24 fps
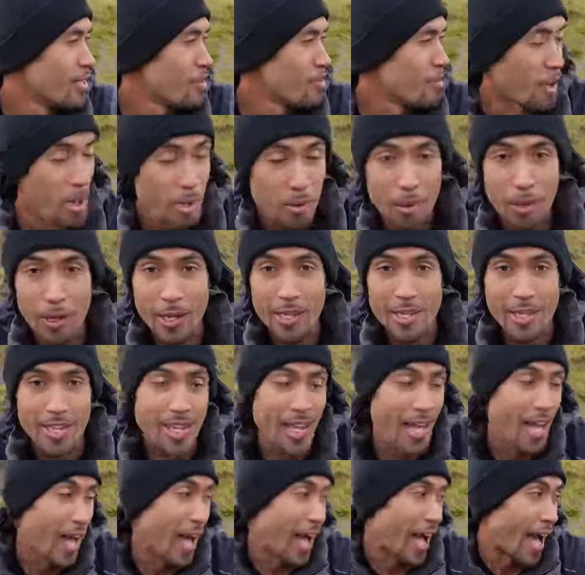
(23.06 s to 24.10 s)
But anyway,
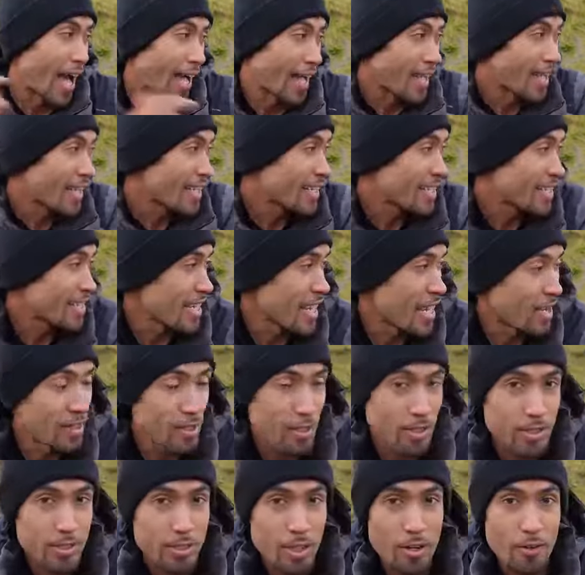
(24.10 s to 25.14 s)
I gotta get down
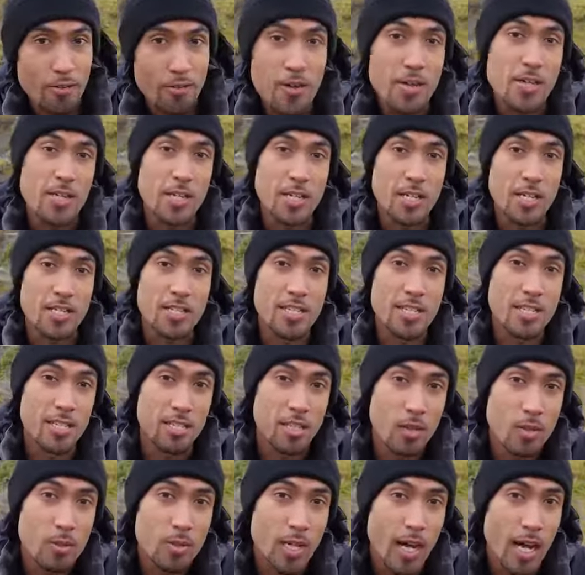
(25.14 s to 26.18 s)
there and start fishing because it's
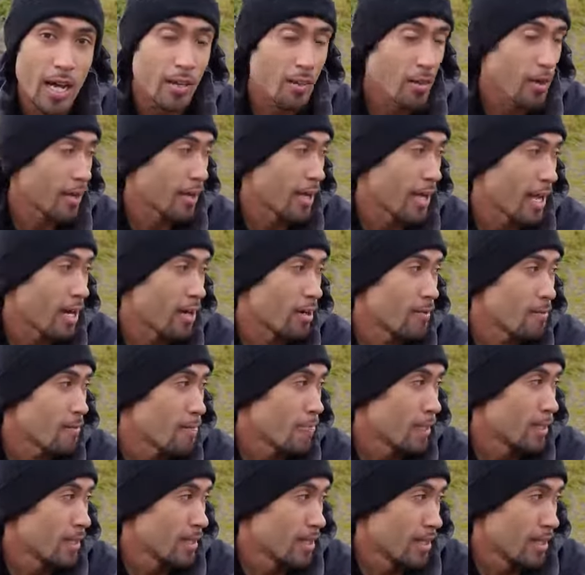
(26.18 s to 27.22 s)
low tide right now.
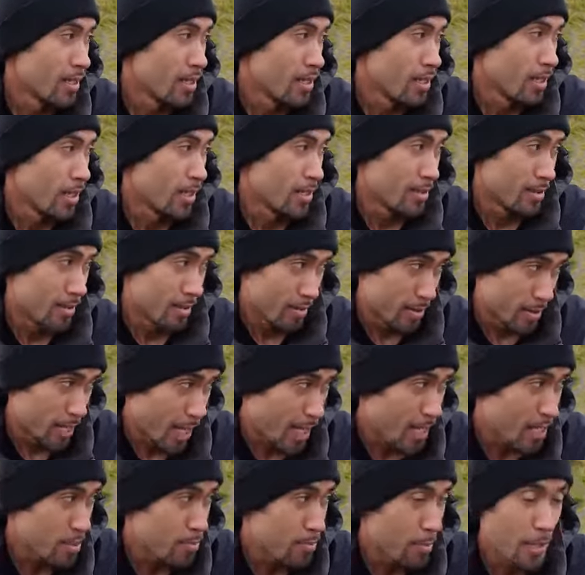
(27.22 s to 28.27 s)

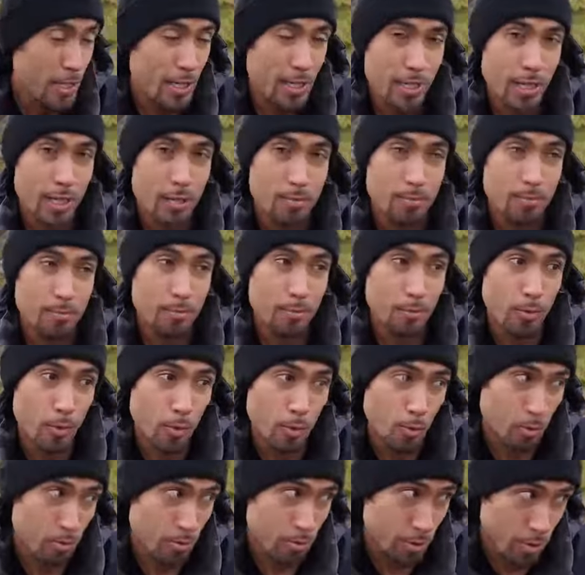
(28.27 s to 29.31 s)
Tide is picking up
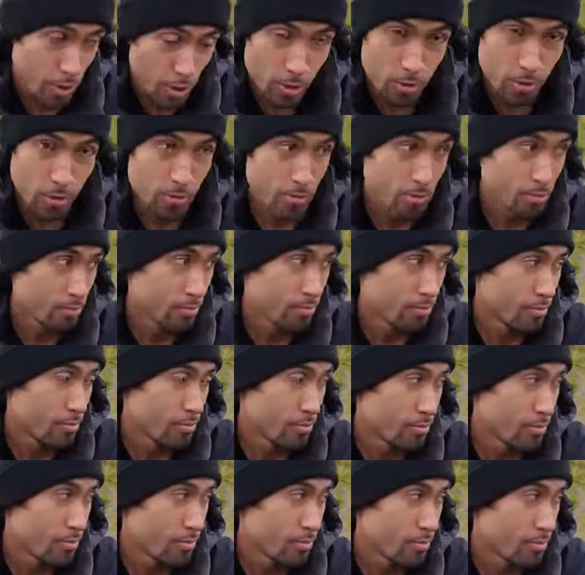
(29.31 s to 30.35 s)
soon
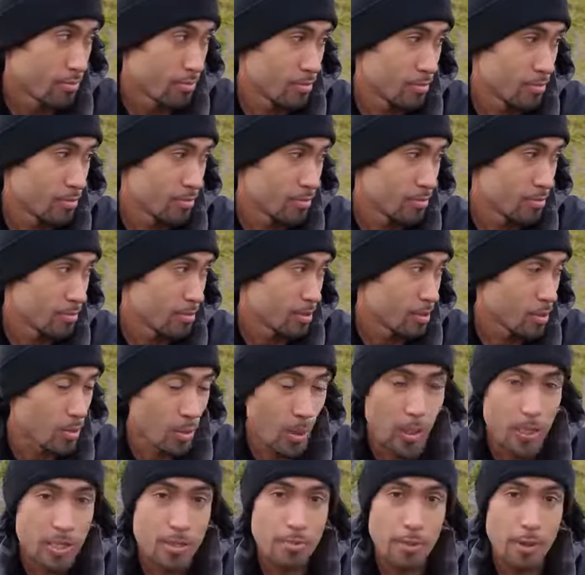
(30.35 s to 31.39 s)

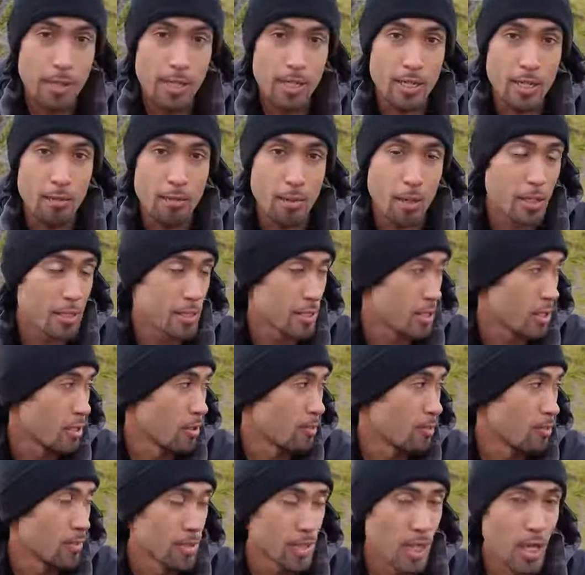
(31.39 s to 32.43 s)
swell is picking up also.
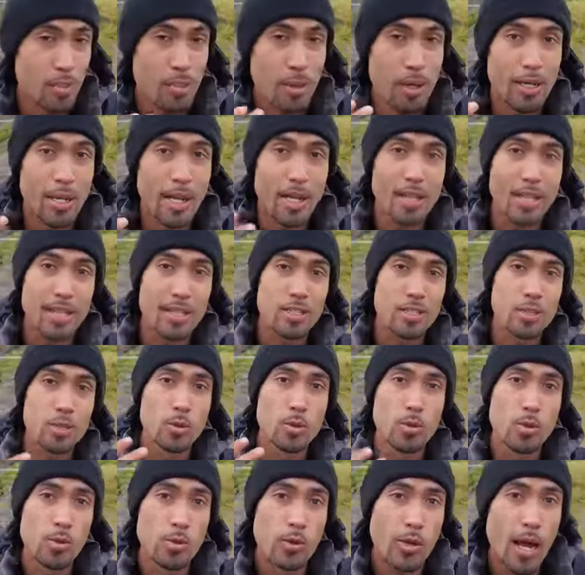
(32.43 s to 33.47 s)
So I probably got like a two
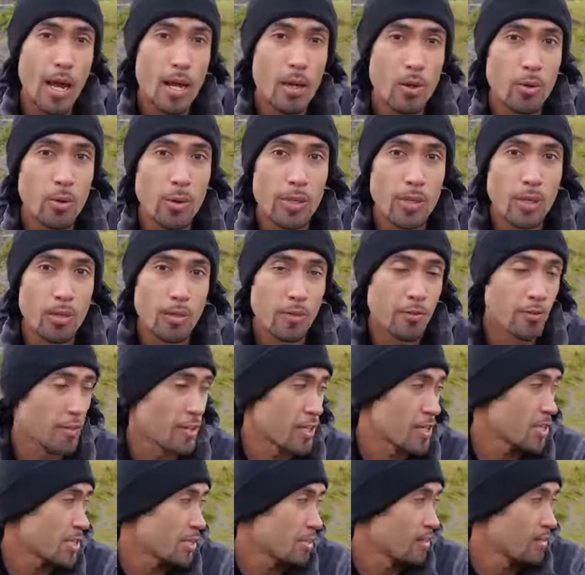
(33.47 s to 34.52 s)
or three hour window to
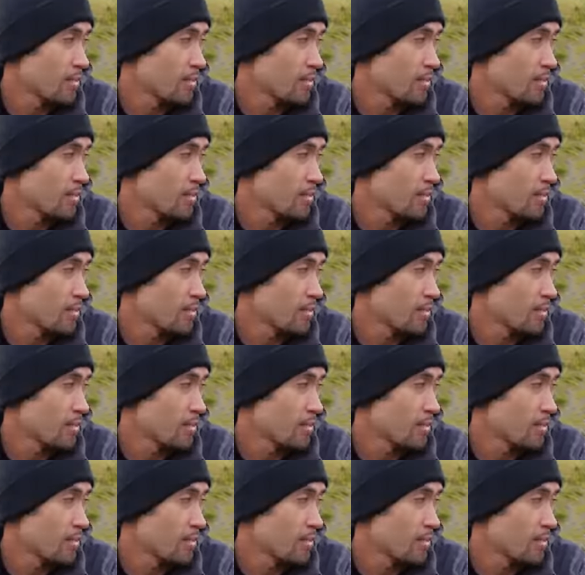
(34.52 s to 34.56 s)
fish.